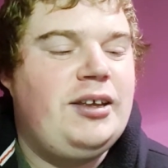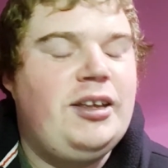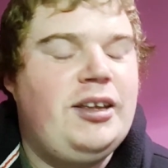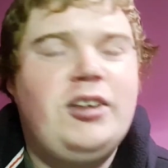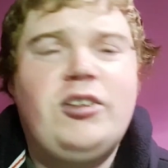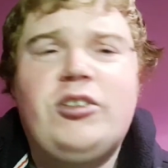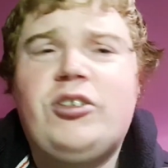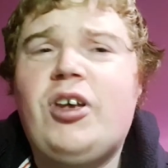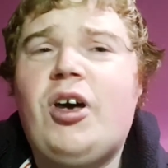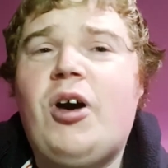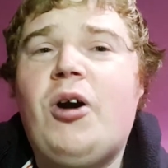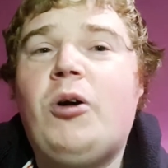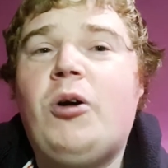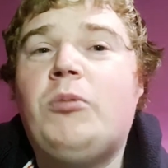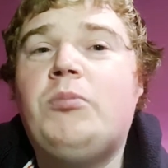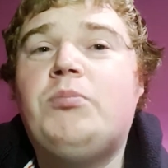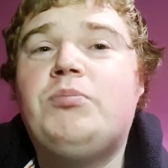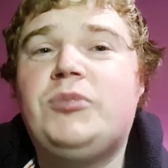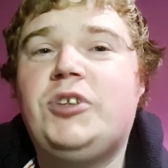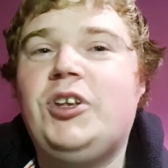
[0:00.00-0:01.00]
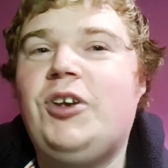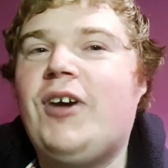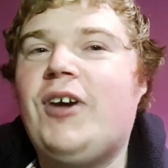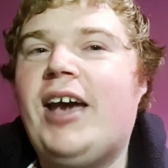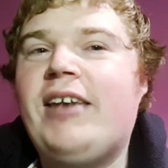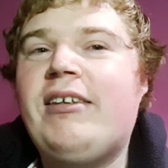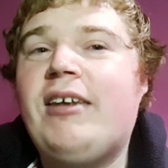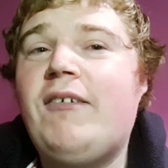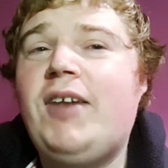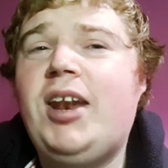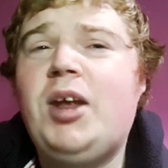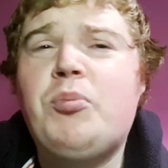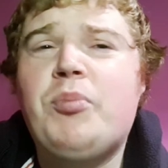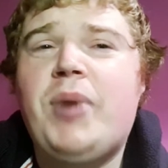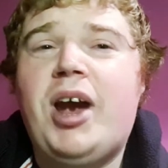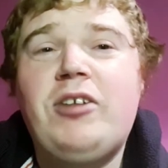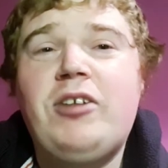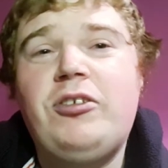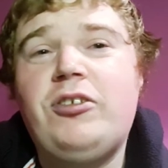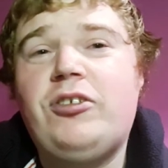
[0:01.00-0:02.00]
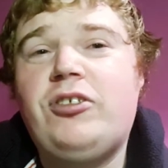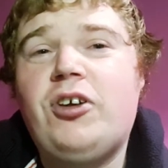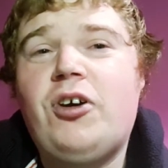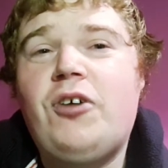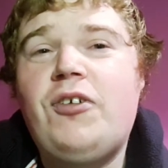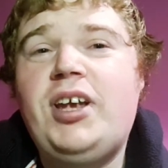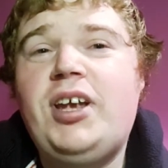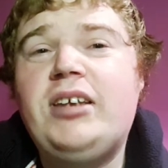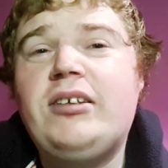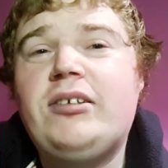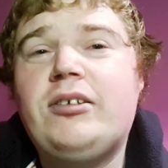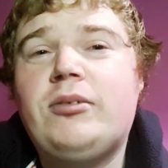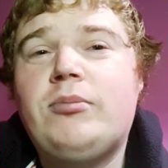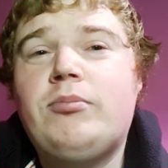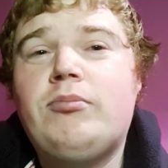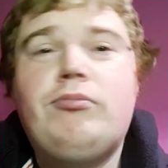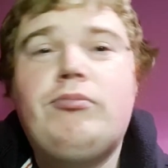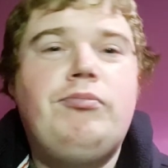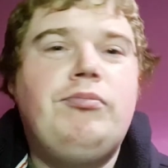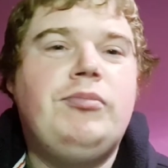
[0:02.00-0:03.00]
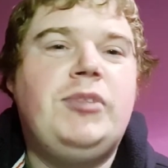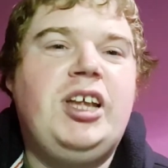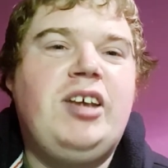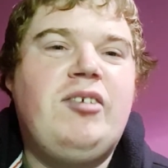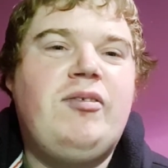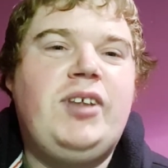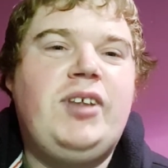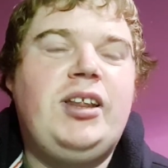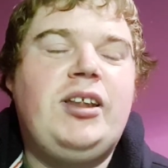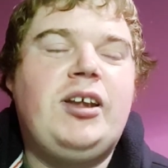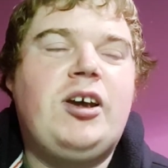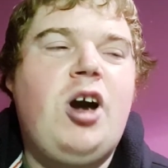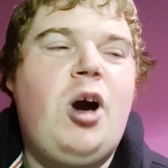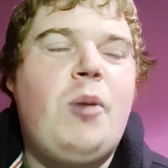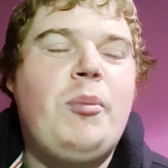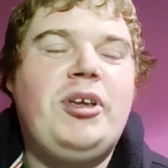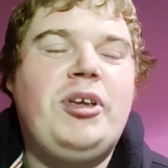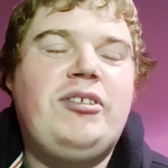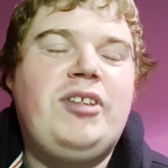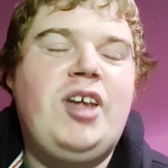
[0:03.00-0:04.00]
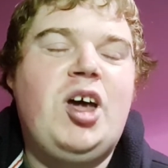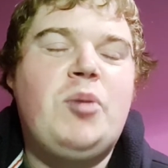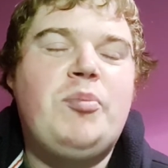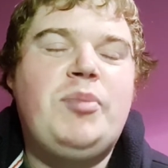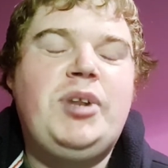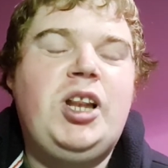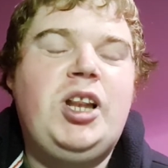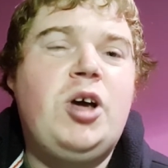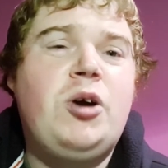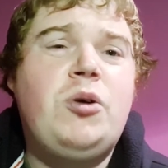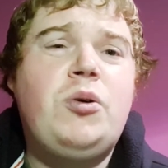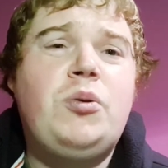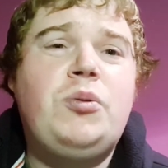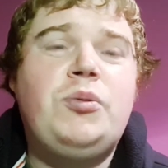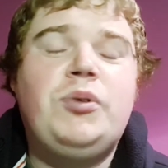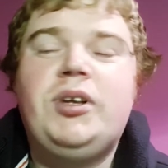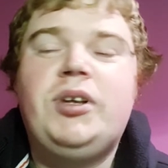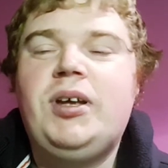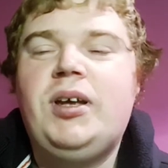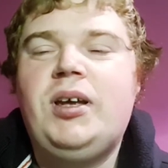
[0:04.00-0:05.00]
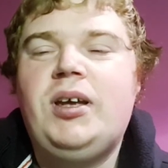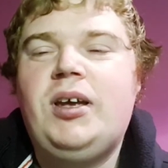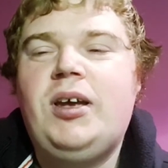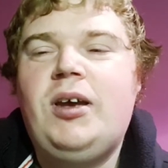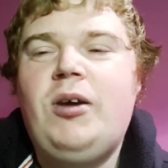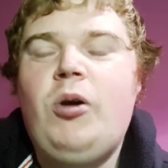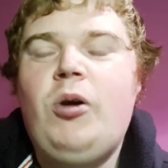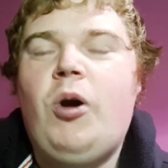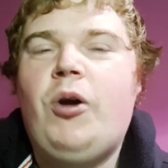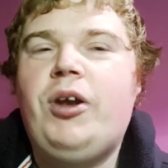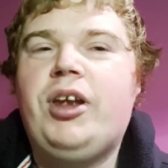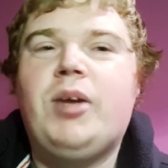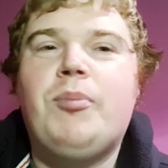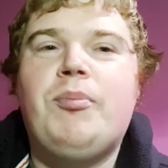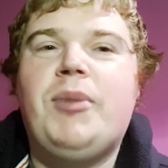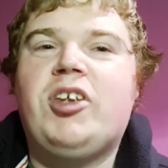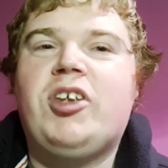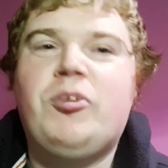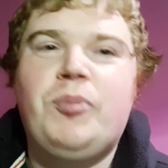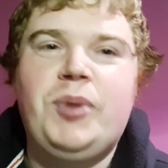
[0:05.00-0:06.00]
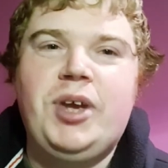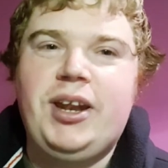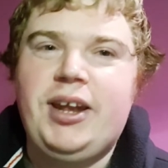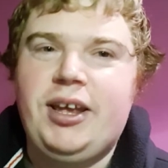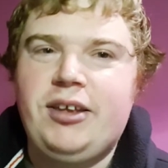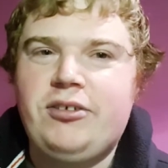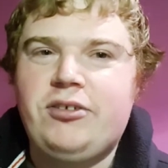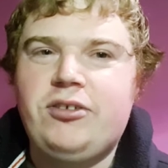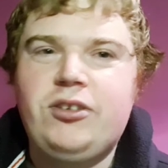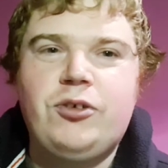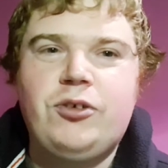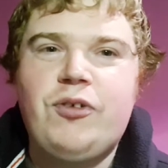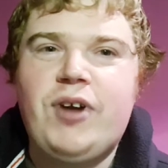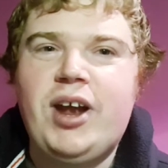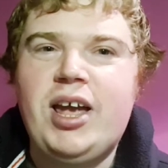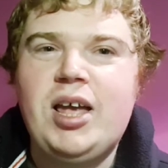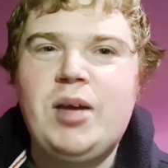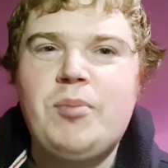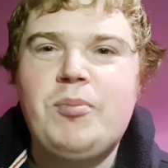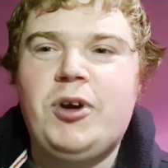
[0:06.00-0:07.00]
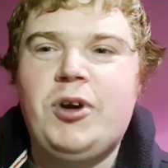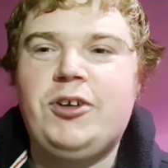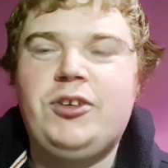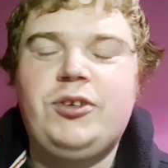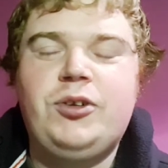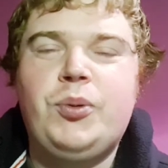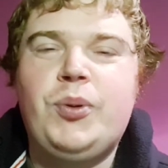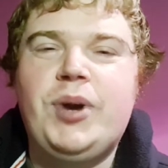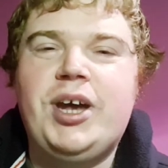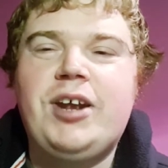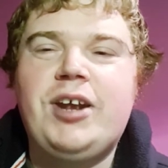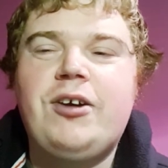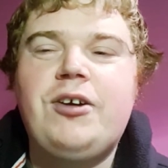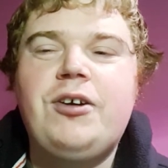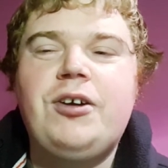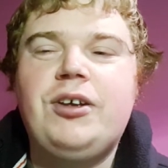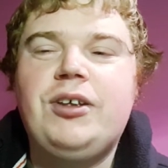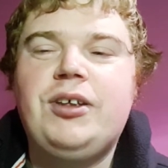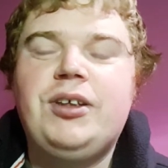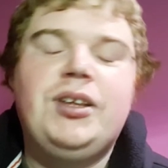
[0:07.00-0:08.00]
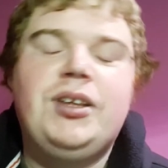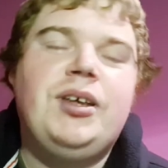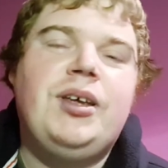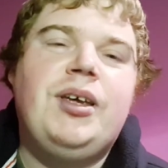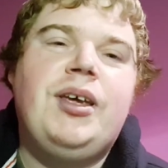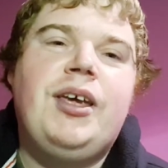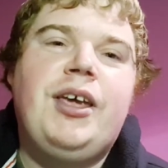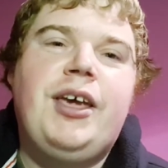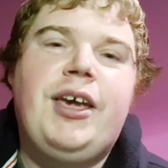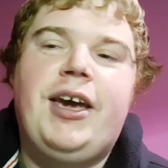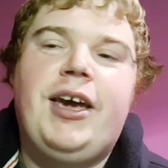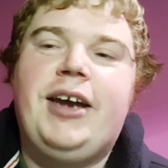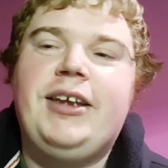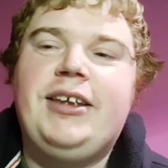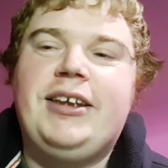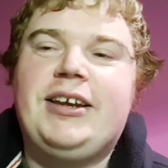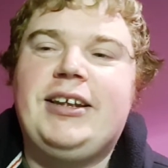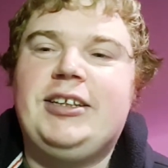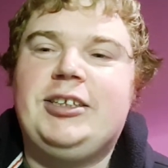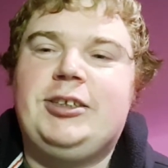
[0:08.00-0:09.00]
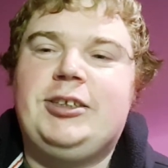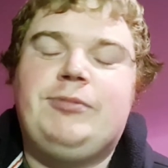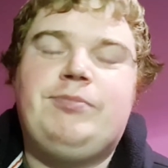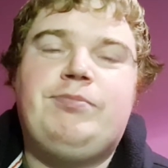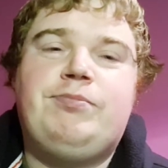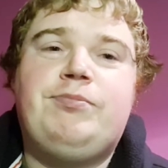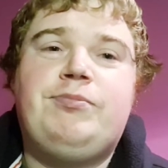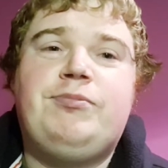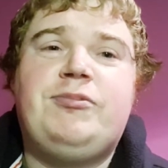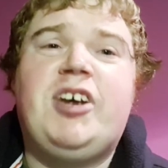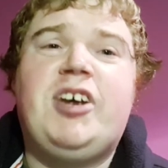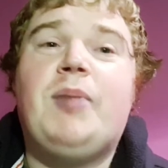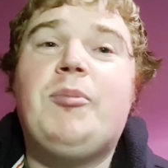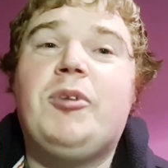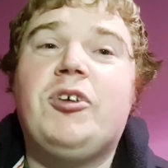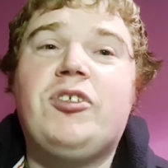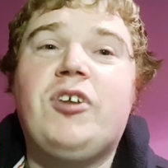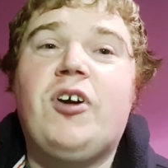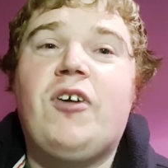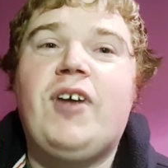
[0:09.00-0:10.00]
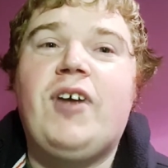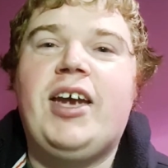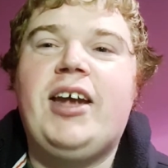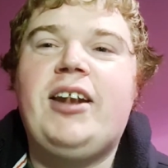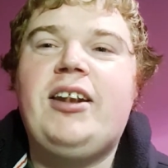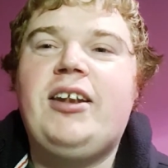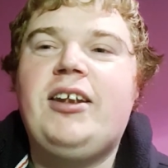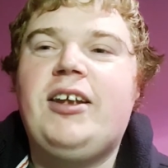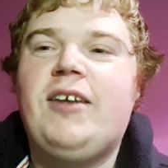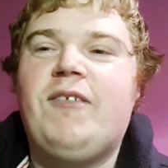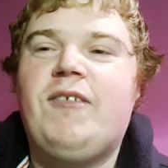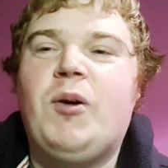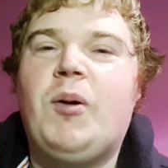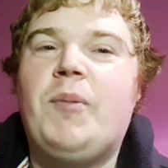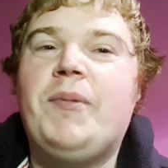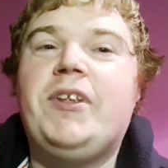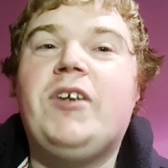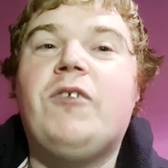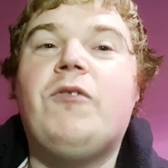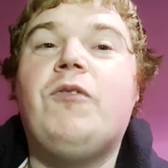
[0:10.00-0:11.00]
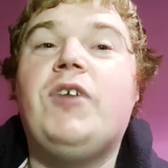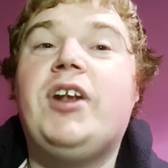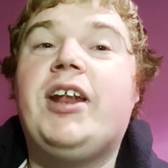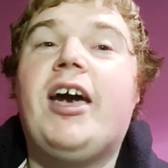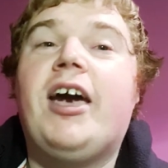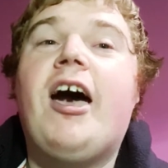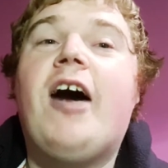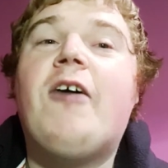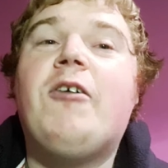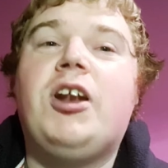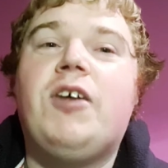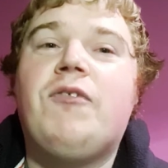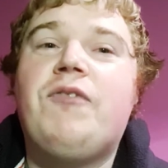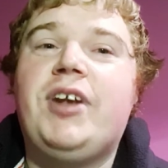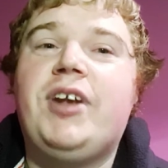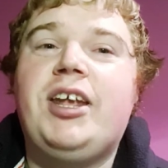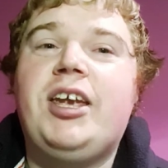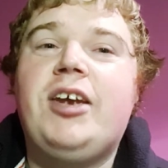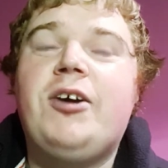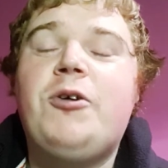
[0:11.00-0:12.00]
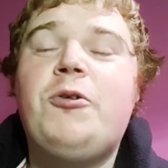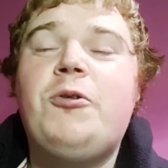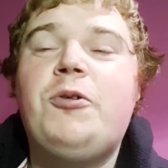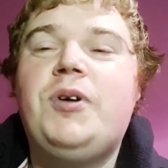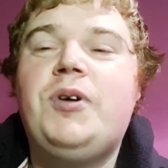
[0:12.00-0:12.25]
So, do you guys have any embarrassing stories? Leave it in the comments down below. Or you can message me on Instagram or Twitter. And you can type your story in if you want me to read it out in a video.